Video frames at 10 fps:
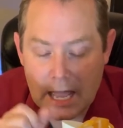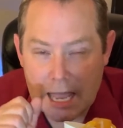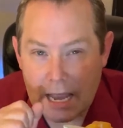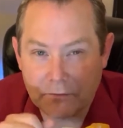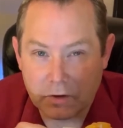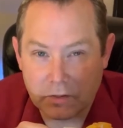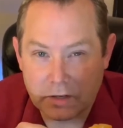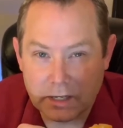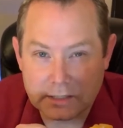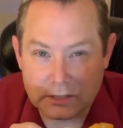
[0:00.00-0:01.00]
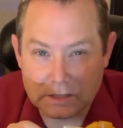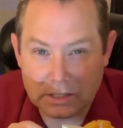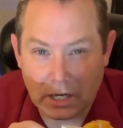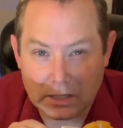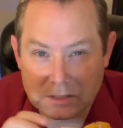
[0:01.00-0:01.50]
after the disc has
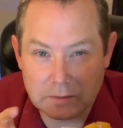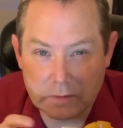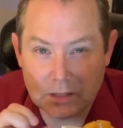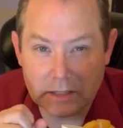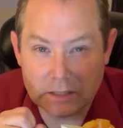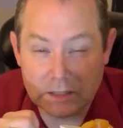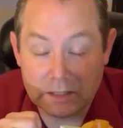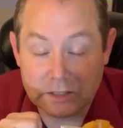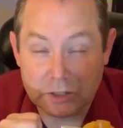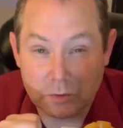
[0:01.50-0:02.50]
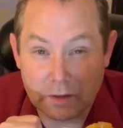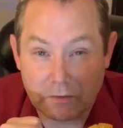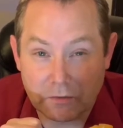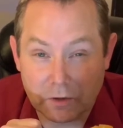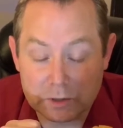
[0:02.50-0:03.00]
caused some of the issue in the
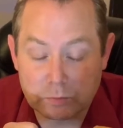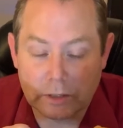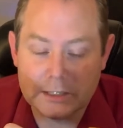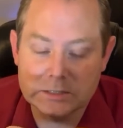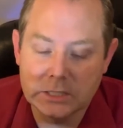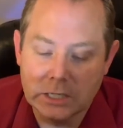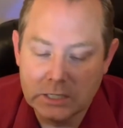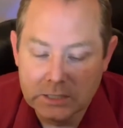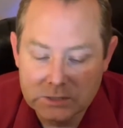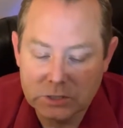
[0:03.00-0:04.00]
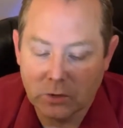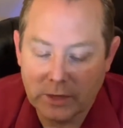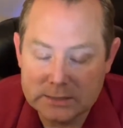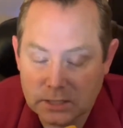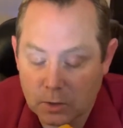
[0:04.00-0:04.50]
first place. So
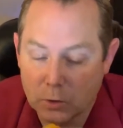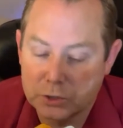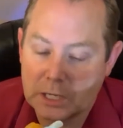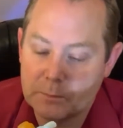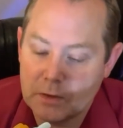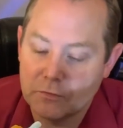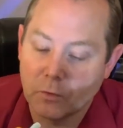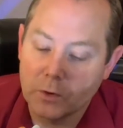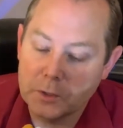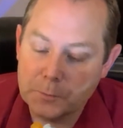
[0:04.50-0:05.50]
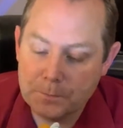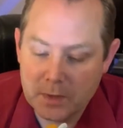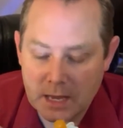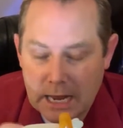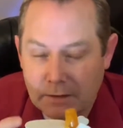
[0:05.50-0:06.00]
that's a little tidbit for you.
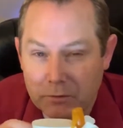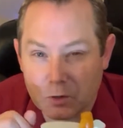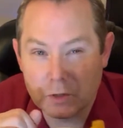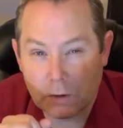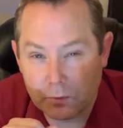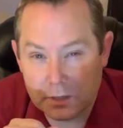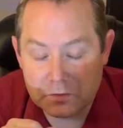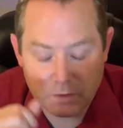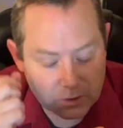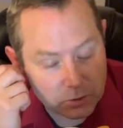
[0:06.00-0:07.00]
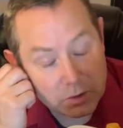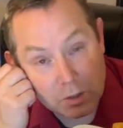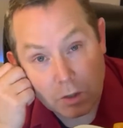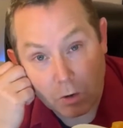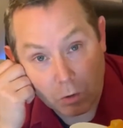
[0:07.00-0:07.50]
After you're done with this video, you
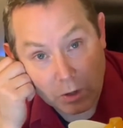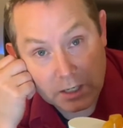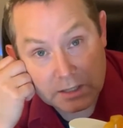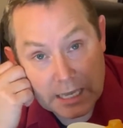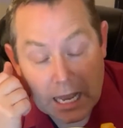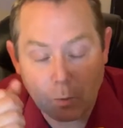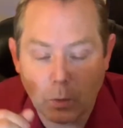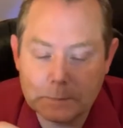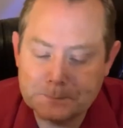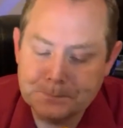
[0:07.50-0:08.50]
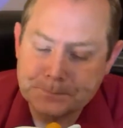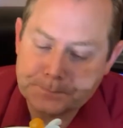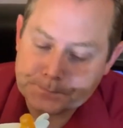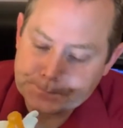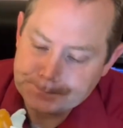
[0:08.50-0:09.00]
can go look at that one.
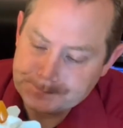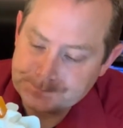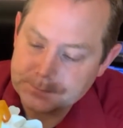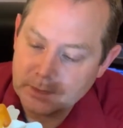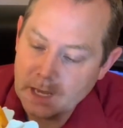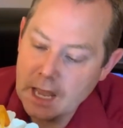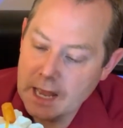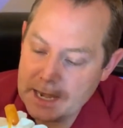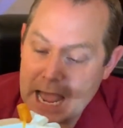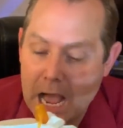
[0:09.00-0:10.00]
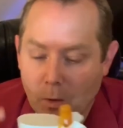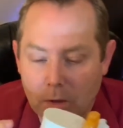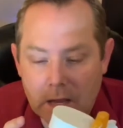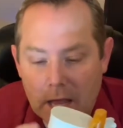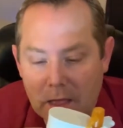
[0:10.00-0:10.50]
Now,
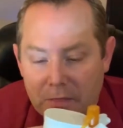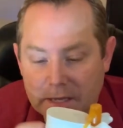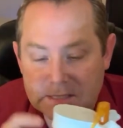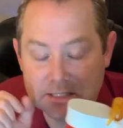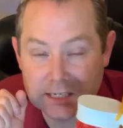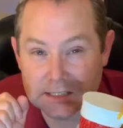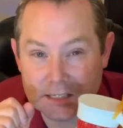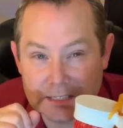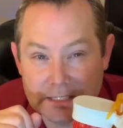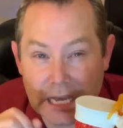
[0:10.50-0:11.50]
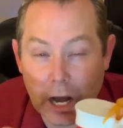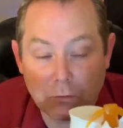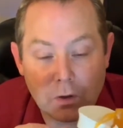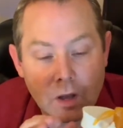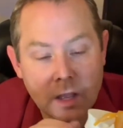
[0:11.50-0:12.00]
this disc itself,